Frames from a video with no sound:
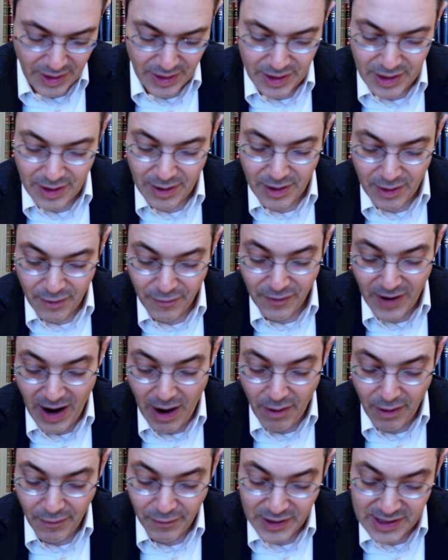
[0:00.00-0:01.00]
the
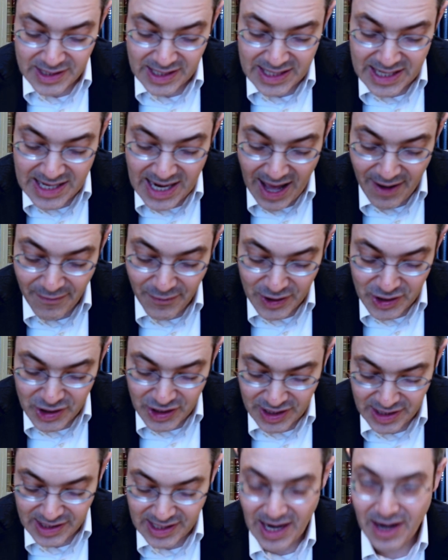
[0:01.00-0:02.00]
flower offering says nefesh
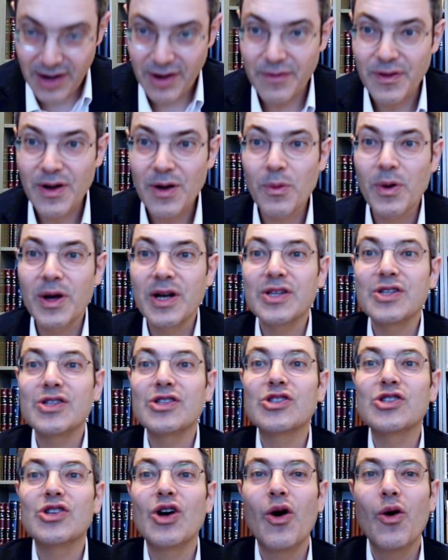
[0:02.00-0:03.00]
kisaku, when a
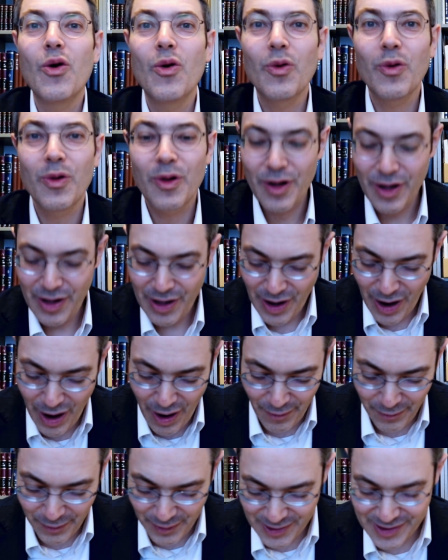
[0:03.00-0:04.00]
soul
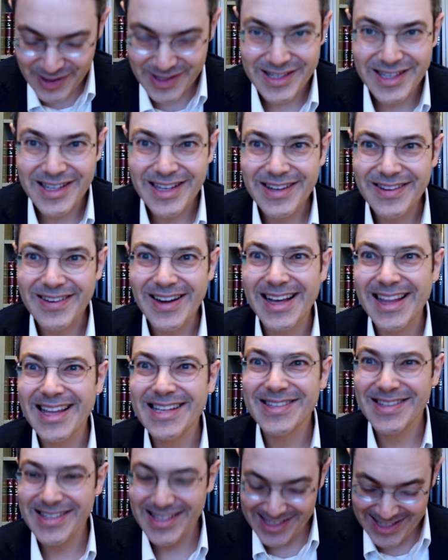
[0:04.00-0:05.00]
offers, right? That
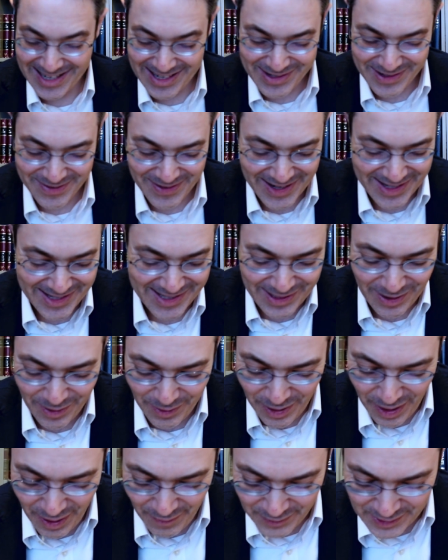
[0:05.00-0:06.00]
says it's literally when a
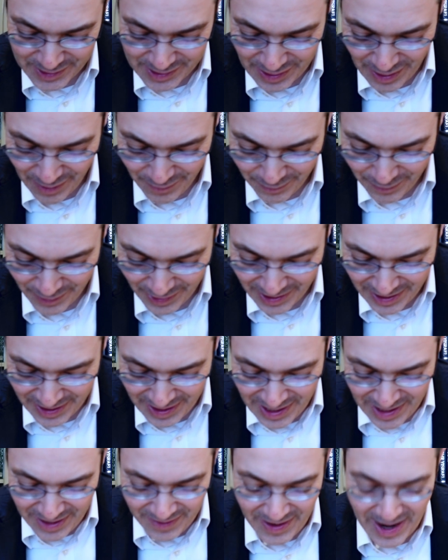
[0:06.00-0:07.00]
soul offers an offering,
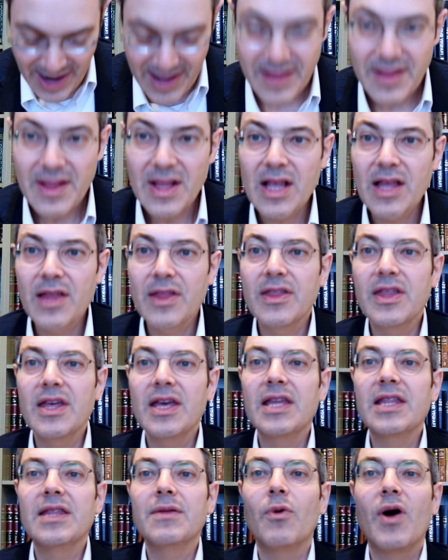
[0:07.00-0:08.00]
right?
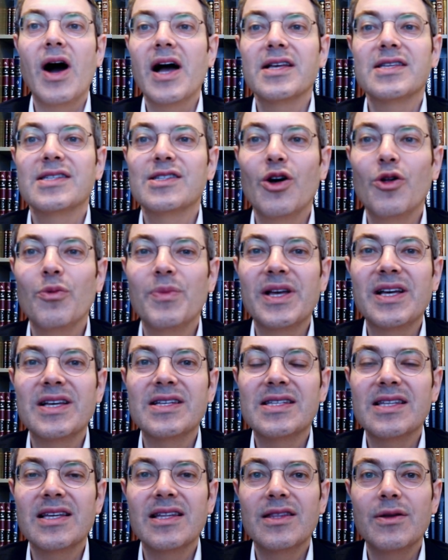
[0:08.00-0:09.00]
Why a soul?
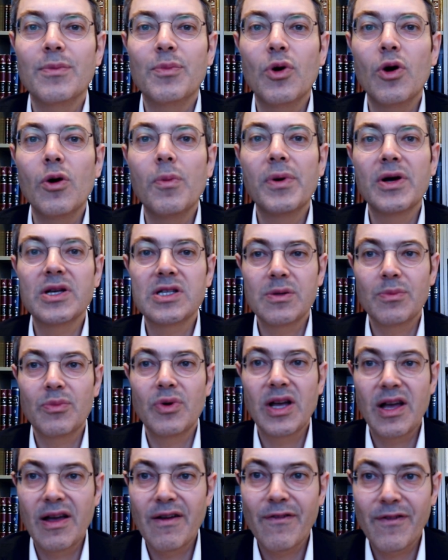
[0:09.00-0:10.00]
Because the poor person
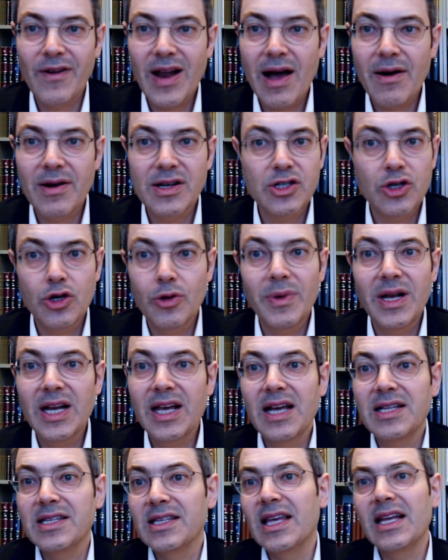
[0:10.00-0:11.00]
bringing flour, it's
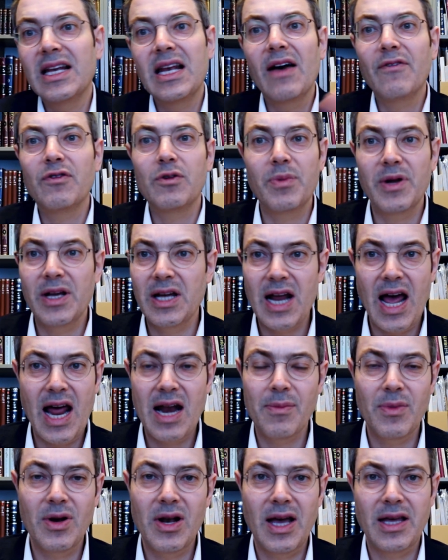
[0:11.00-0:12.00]
humiliating. They'd love to bring an
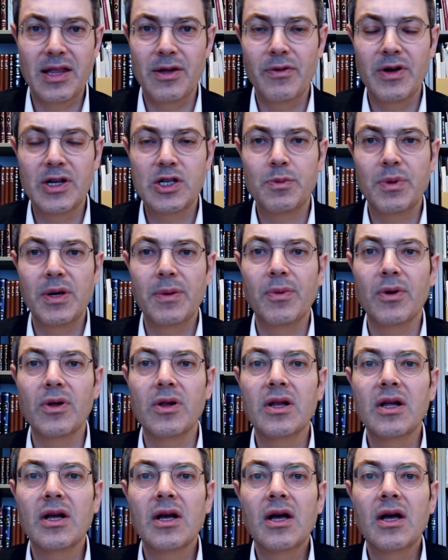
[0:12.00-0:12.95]
animal like the rich people,